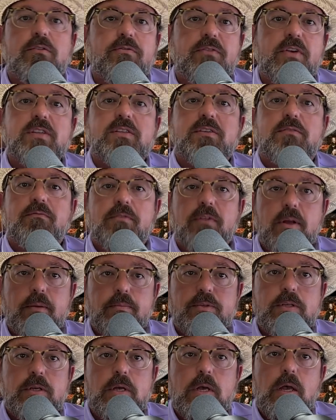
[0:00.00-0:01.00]
or fix and
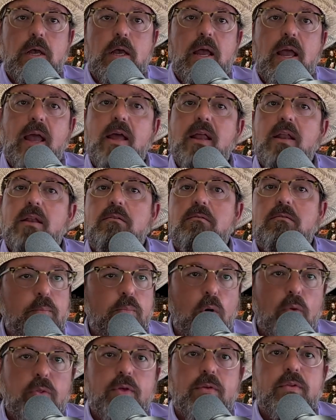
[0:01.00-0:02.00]
flips. And
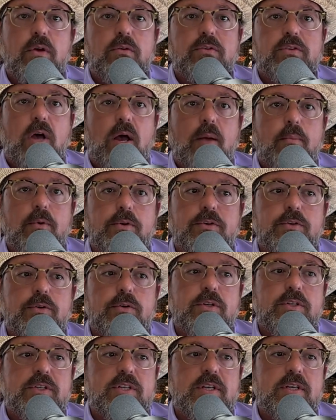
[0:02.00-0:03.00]
both of those
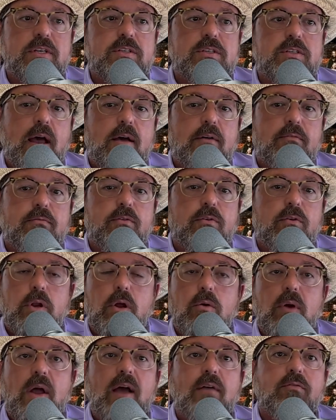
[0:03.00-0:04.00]
opportunities have
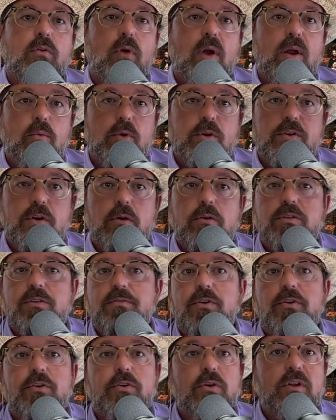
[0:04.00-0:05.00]
great returns.
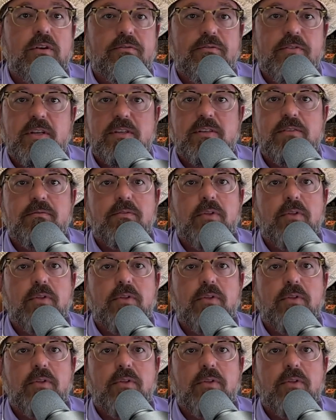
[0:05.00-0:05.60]
If you're doing a fix and